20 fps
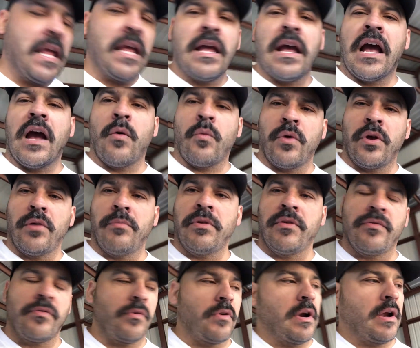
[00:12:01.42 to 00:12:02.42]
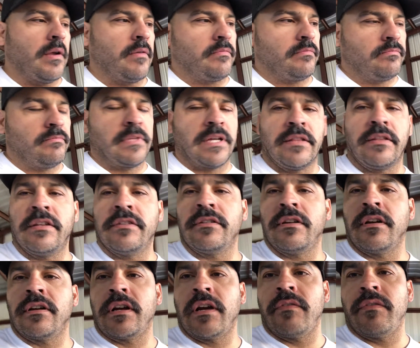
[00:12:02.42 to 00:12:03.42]
I will, before I get this all
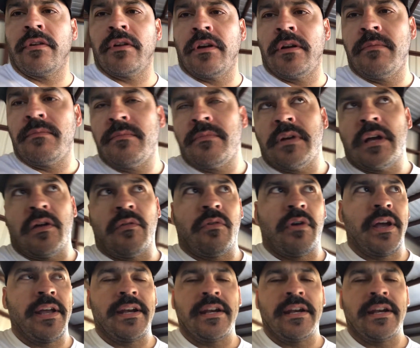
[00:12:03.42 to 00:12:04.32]
covered up, I'll write